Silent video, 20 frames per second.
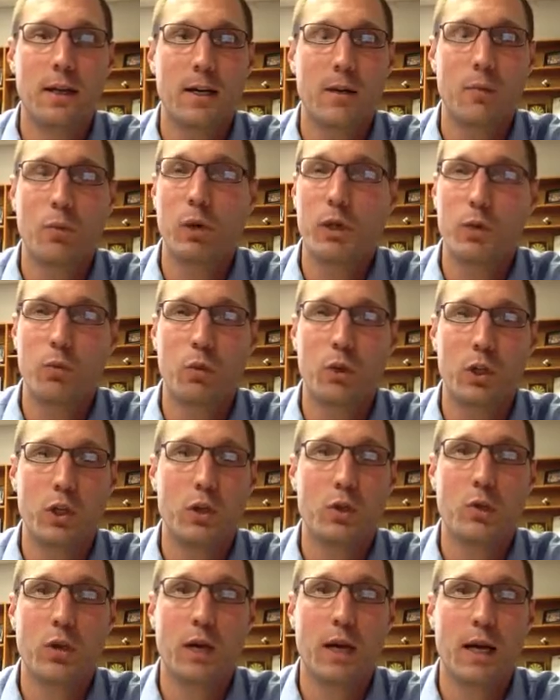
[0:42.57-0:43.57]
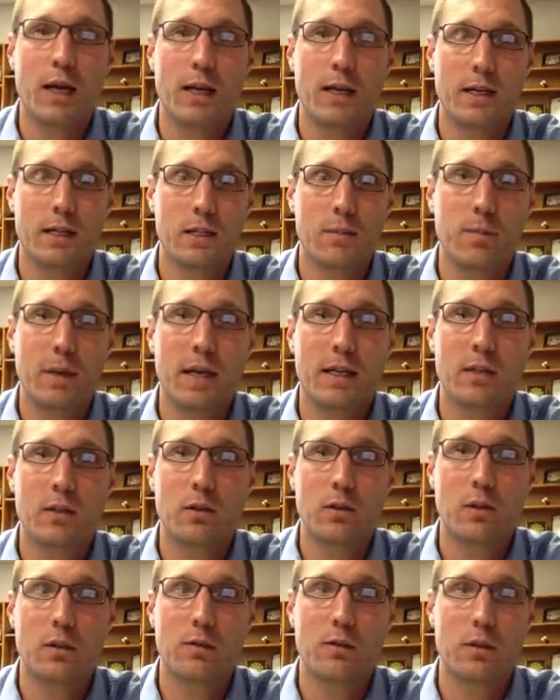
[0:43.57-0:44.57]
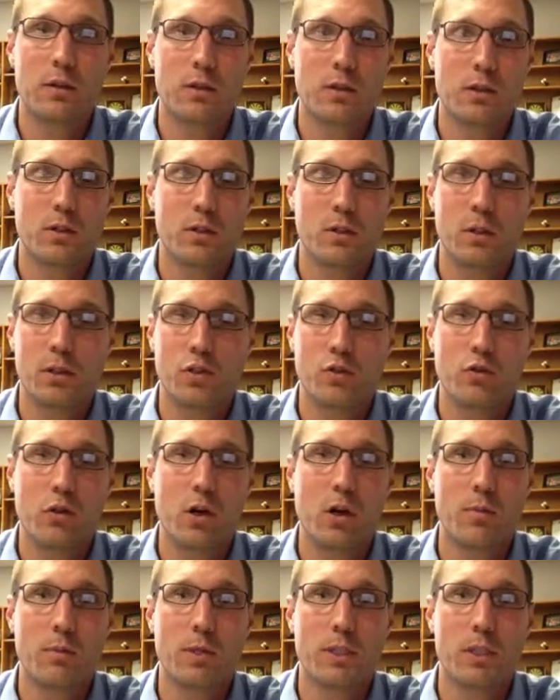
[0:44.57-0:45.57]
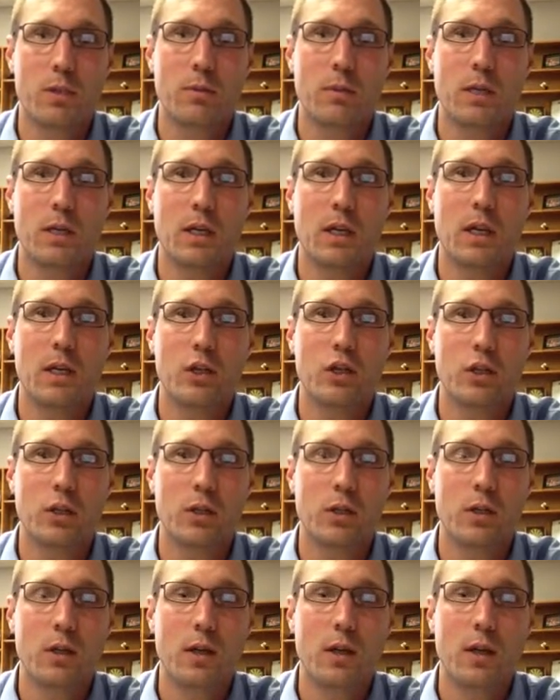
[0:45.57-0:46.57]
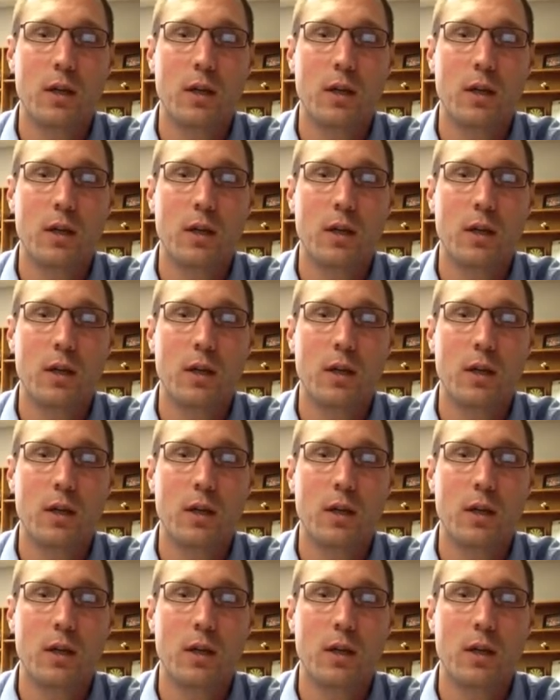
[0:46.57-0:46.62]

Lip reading: what you had expected, or if there's a strong miscommunication